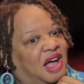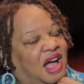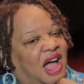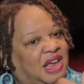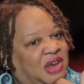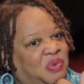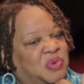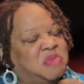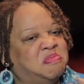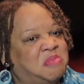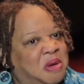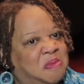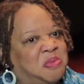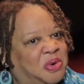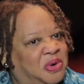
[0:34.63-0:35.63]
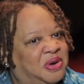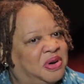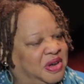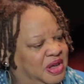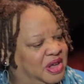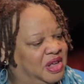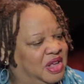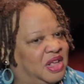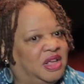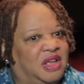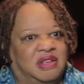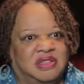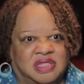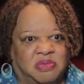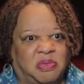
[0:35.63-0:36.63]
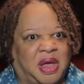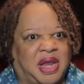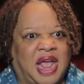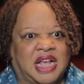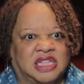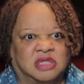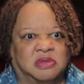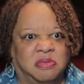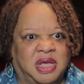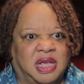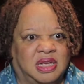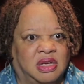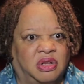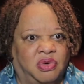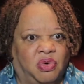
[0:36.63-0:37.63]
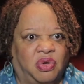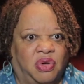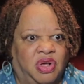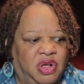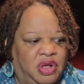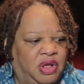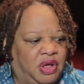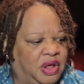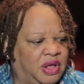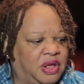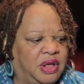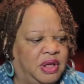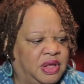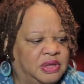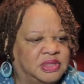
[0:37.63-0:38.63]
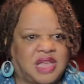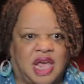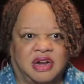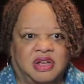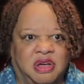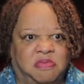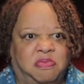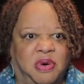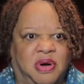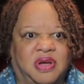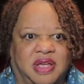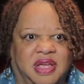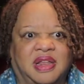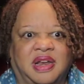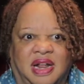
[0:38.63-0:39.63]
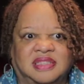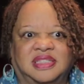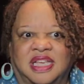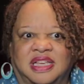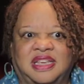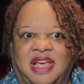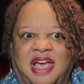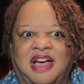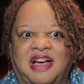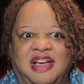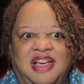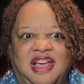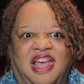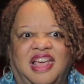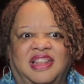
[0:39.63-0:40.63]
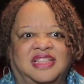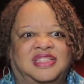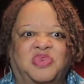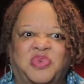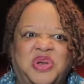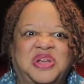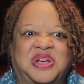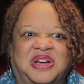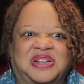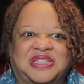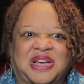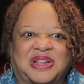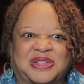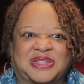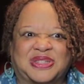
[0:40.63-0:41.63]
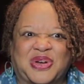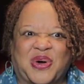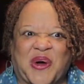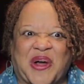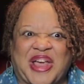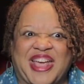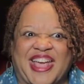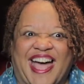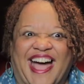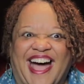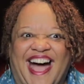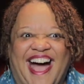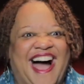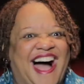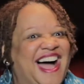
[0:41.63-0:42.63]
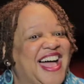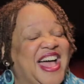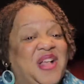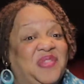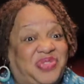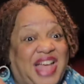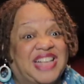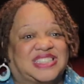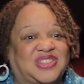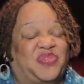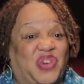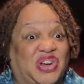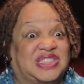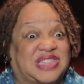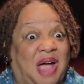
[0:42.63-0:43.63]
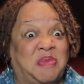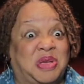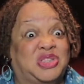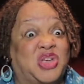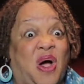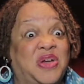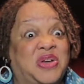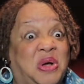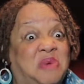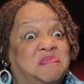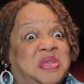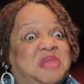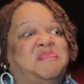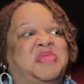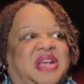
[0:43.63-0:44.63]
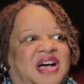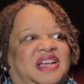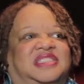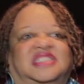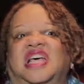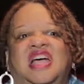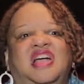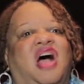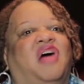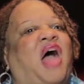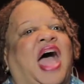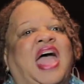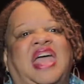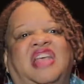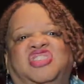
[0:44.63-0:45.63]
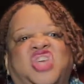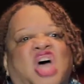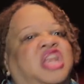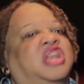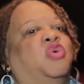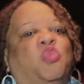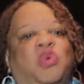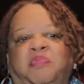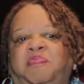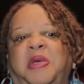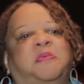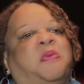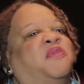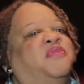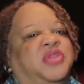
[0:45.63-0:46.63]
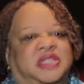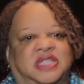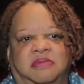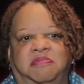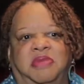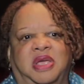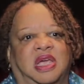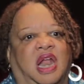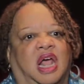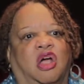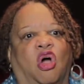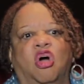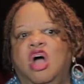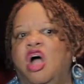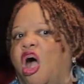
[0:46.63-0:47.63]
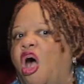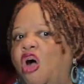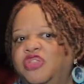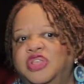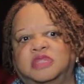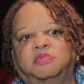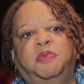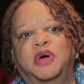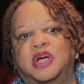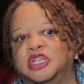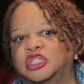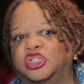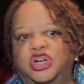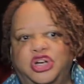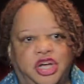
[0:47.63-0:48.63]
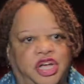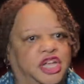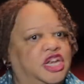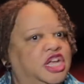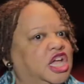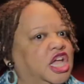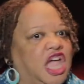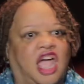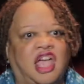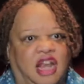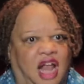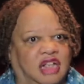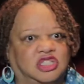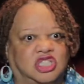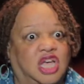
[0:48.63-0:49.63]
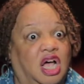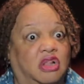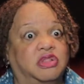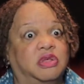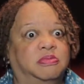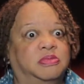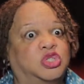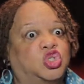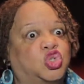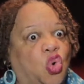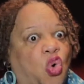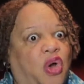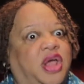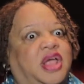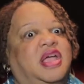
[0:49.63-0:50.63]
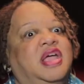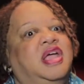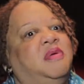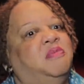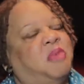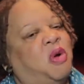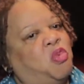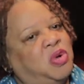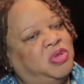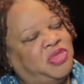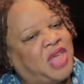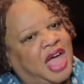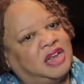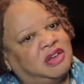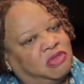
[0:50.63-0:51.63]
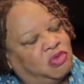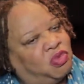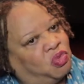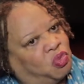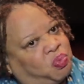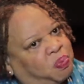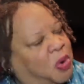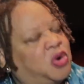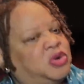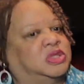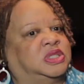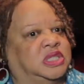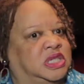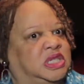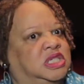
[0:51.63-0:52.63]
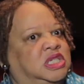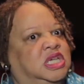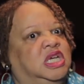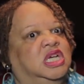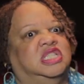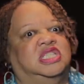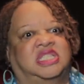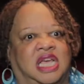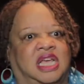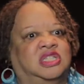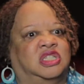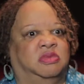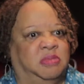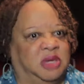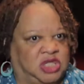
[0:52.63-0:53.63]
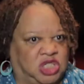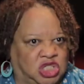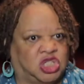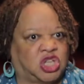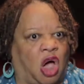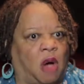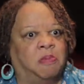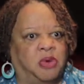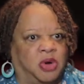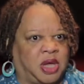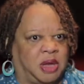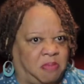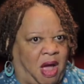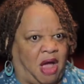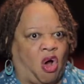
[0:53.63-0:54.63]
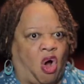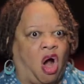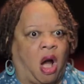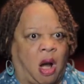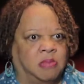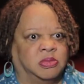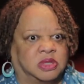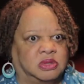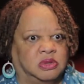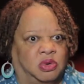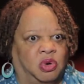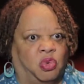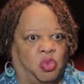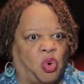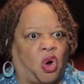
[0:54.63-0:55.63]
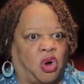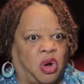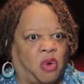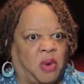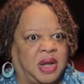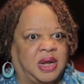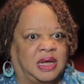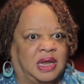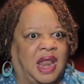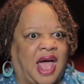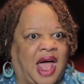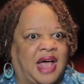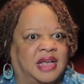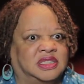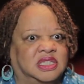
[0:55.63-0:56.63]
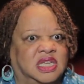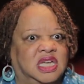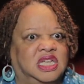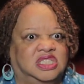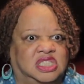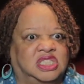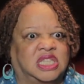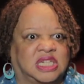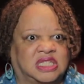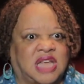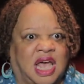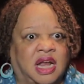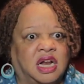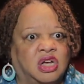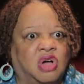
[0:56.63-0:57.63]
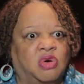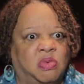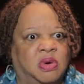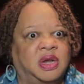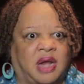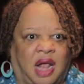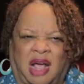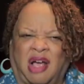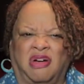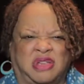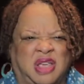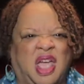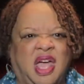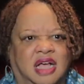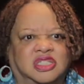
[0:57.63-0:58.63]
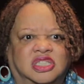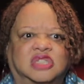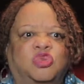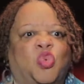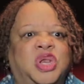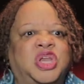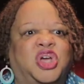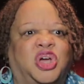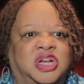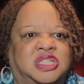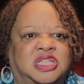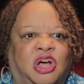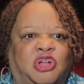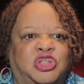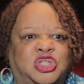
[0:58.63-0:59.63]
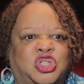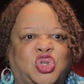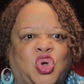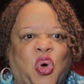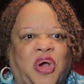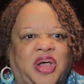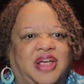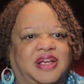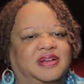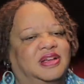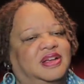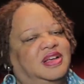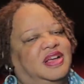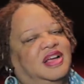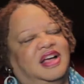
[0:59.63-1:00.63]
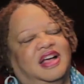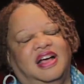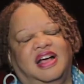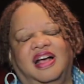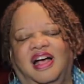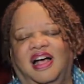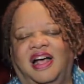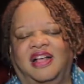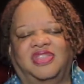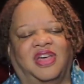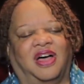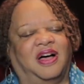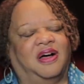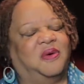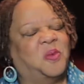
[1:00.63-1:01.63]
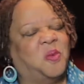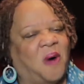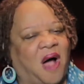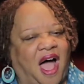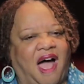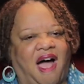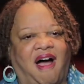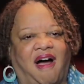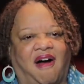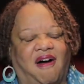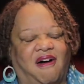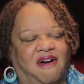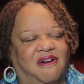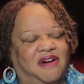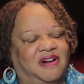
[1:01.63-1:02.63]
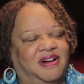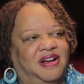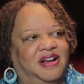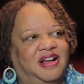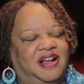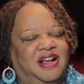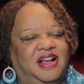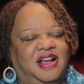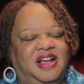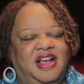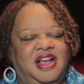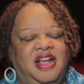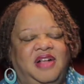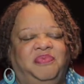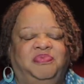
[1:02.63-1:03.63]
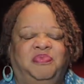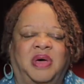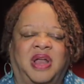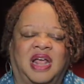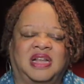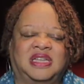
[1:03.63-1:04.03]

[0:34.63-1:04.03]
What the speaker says: I can remember somebody asking me, is that a good book? And I said, yeah. And they said, when are you gonna tell the story? That's the first time it dawned on me, because I had done it when people visit me and I go, oh, this book is good. And I tell them the story. But when that person said to me, she saw a book in my arms and we're on our way to class, she says, is that a good one? And I go, yeah. She says, when are you gonna tell the story? I thought, wow. But